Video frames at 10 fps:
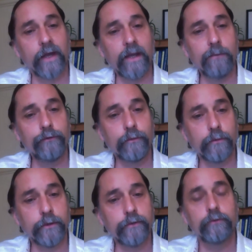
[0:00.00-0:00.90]
able to
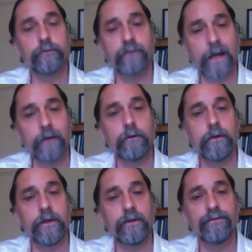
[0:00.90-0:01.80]
reduce
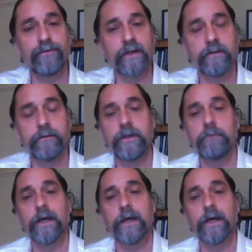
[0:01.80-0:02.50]
viral infectivity